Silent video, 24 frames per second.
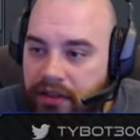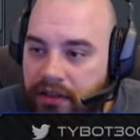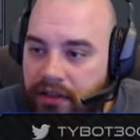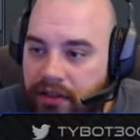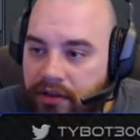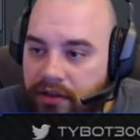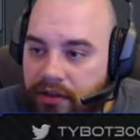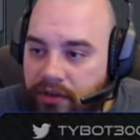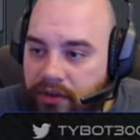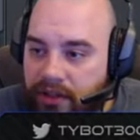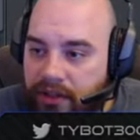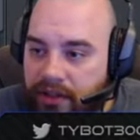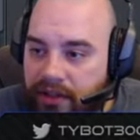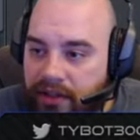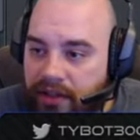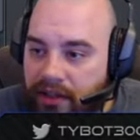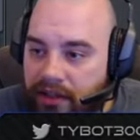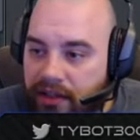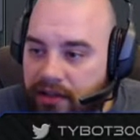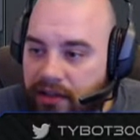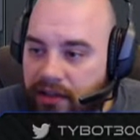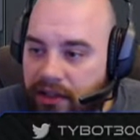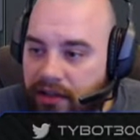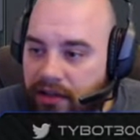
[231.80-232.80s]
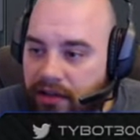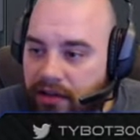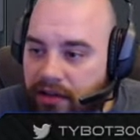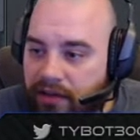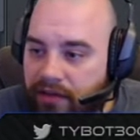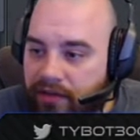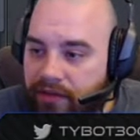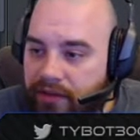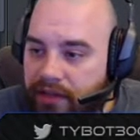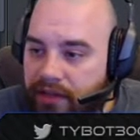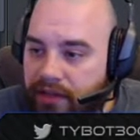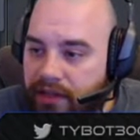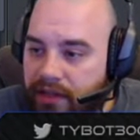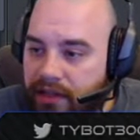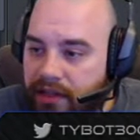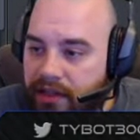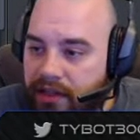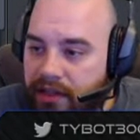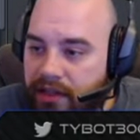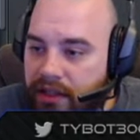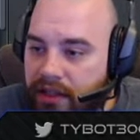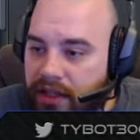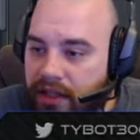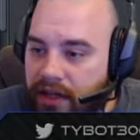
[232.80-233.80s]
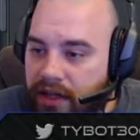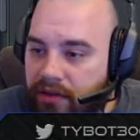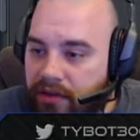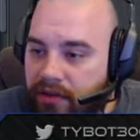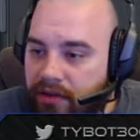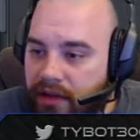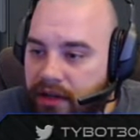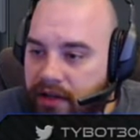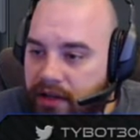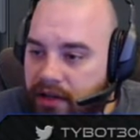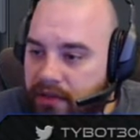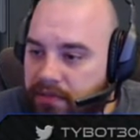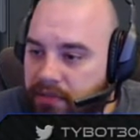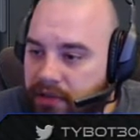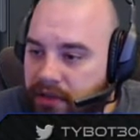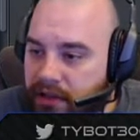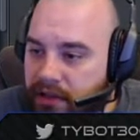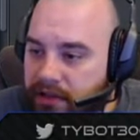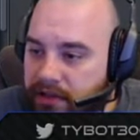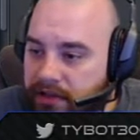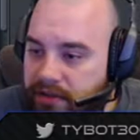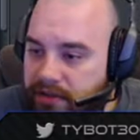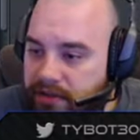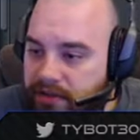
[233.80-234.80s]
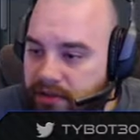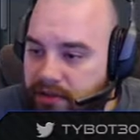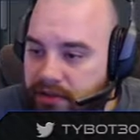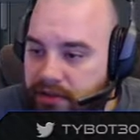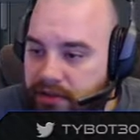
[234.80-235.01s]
we can unlock all of the aeronautic parts.